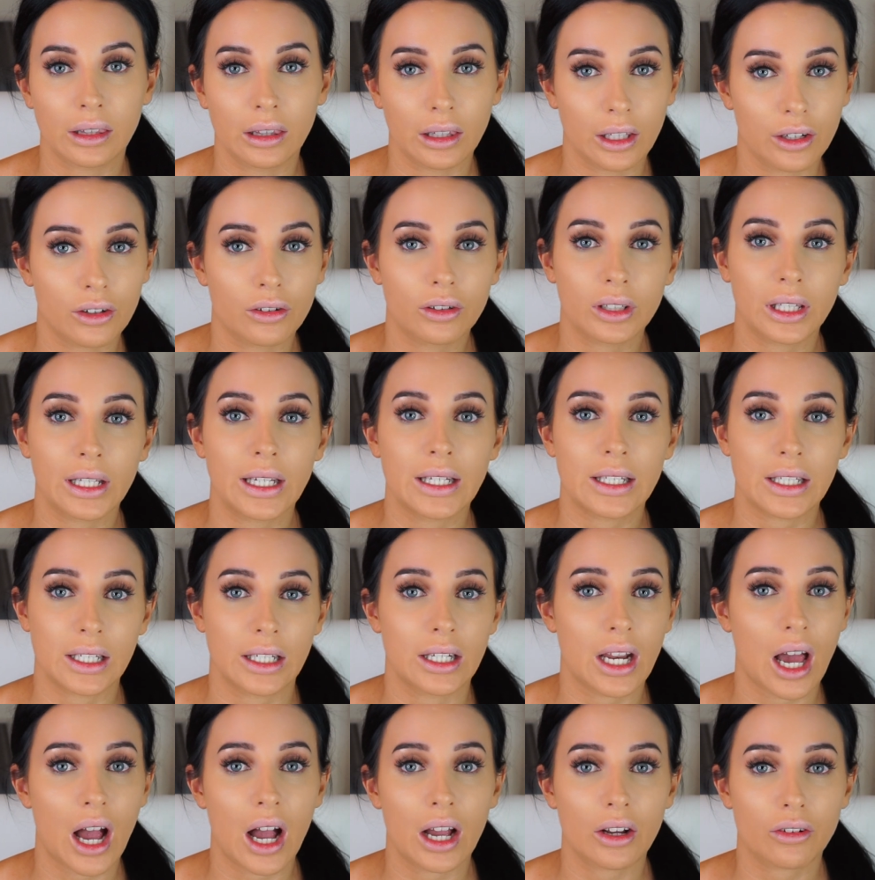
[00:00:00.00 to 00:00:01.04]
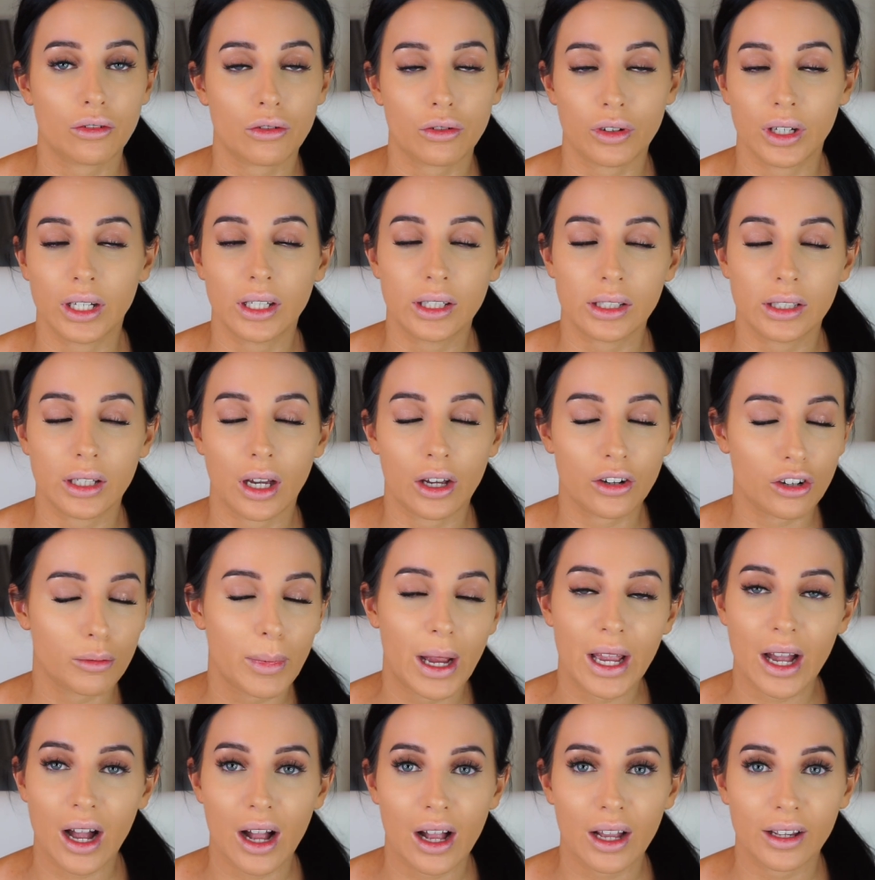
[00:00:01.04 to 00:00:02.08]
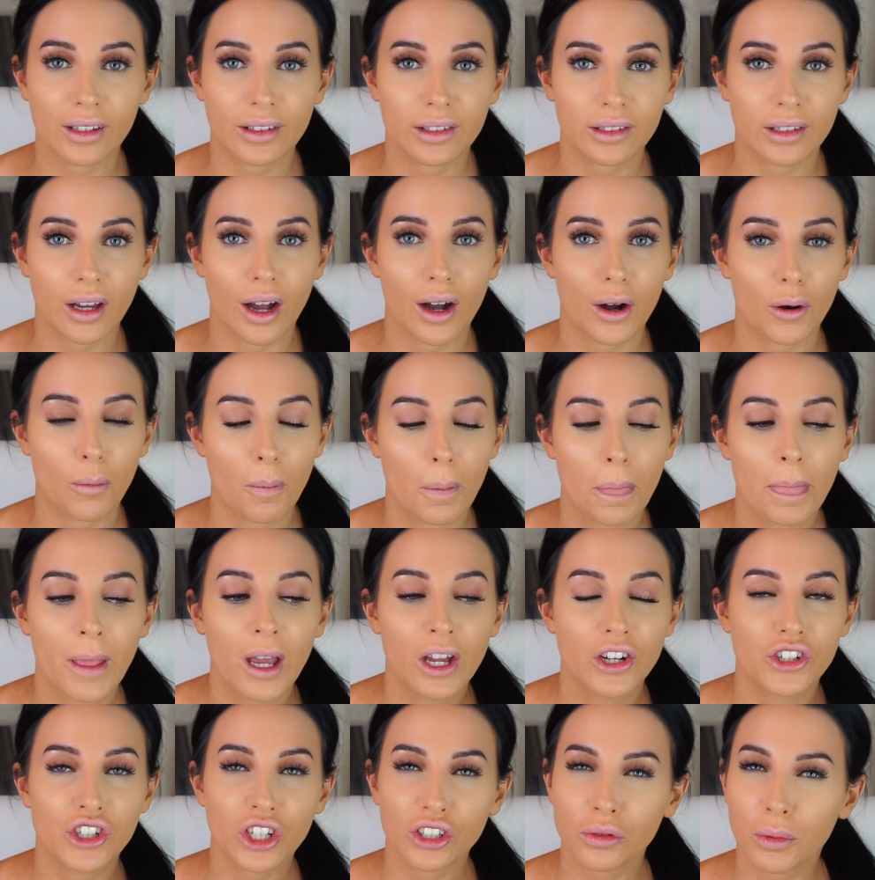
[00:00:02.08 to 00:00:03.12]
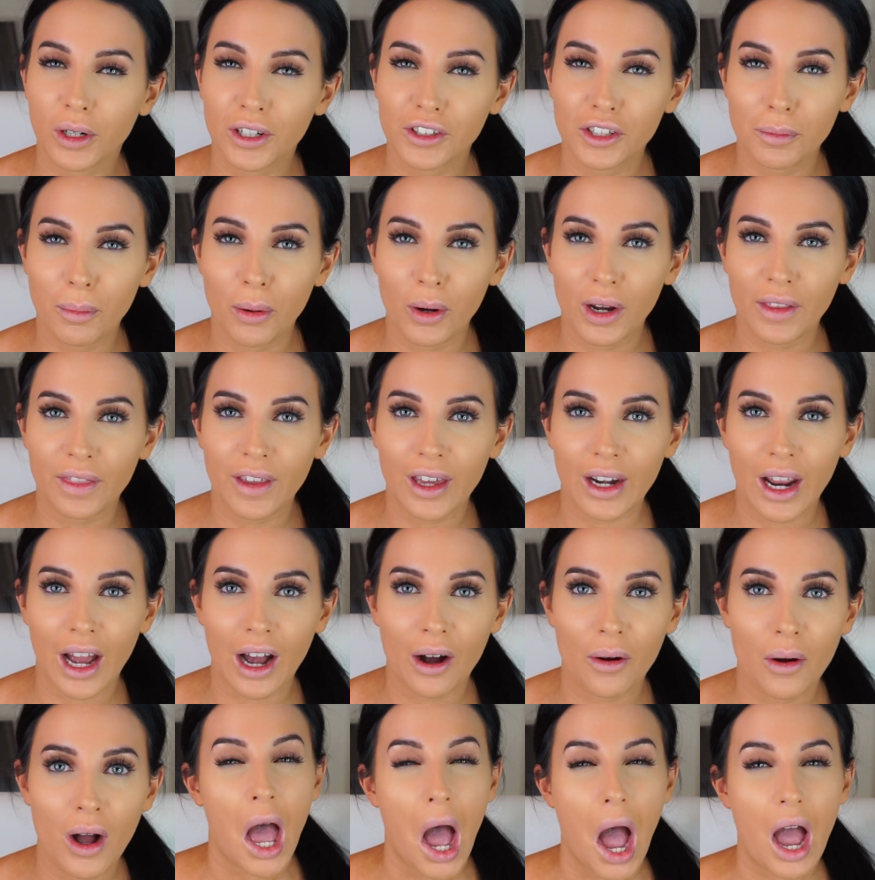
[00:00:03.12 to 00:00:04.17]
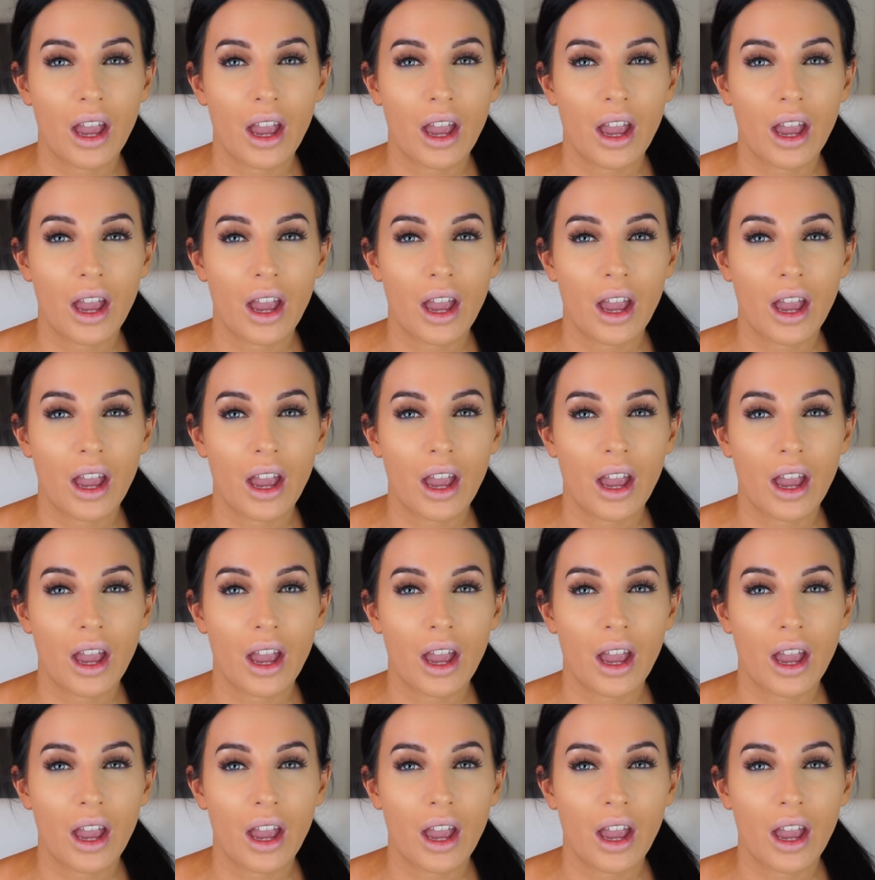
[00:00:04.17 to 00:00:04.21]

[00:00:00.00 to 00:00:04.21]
literally did not crease under my eyes, so just wanted to point that out.